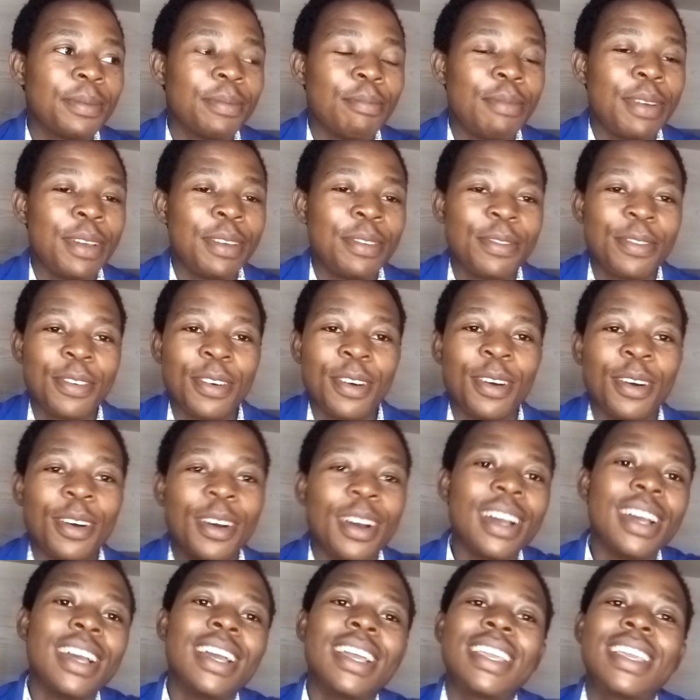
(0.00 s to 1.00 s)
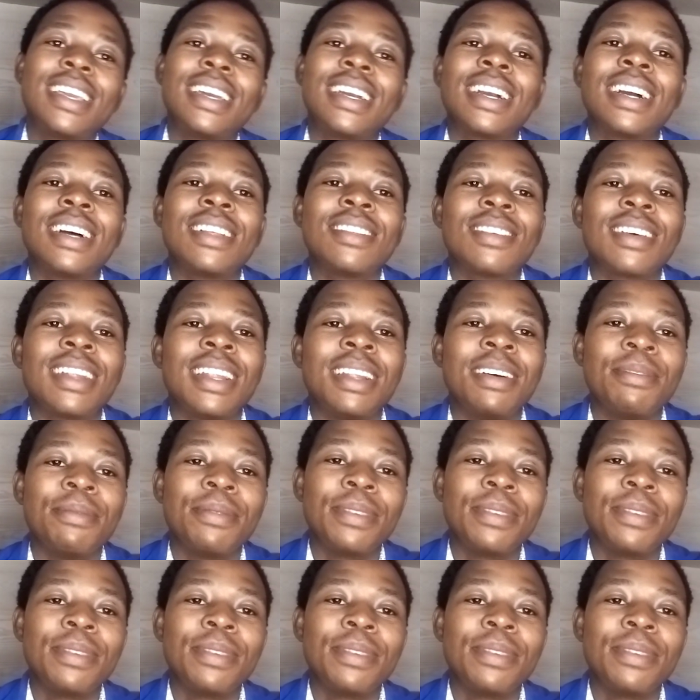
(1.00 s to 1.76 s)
before ke nka tswela